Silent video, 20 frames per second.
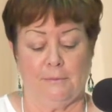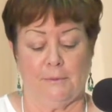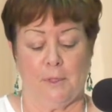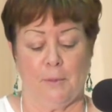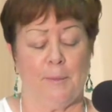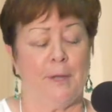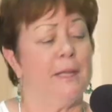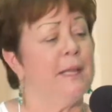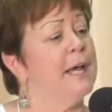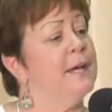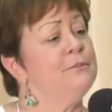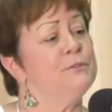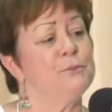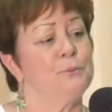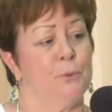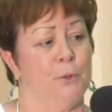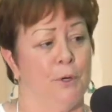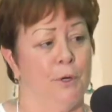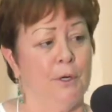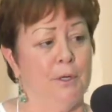are my
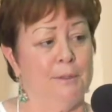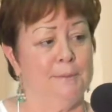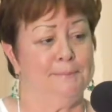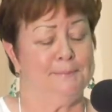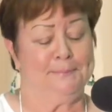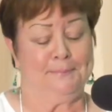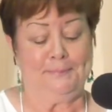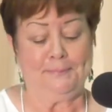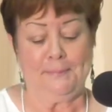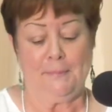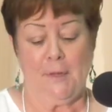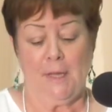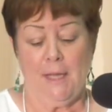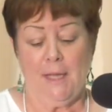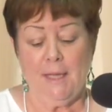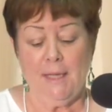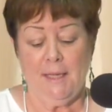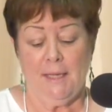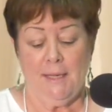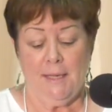life's work.
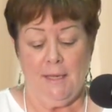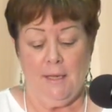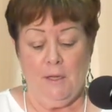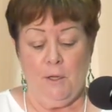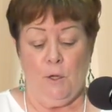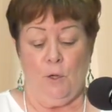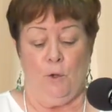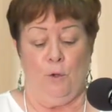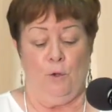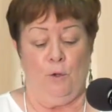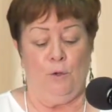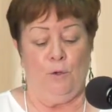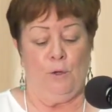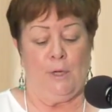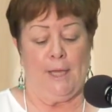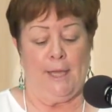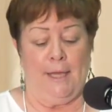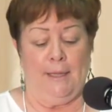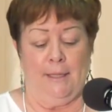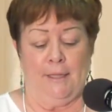
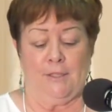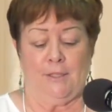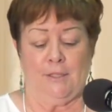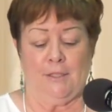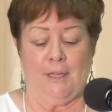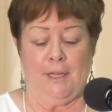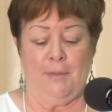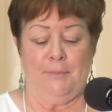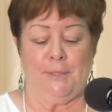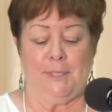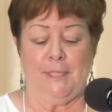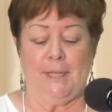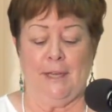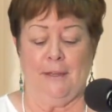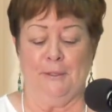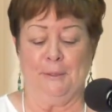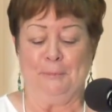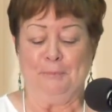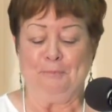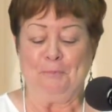Okay, let's keep it
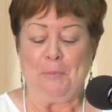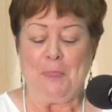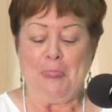together.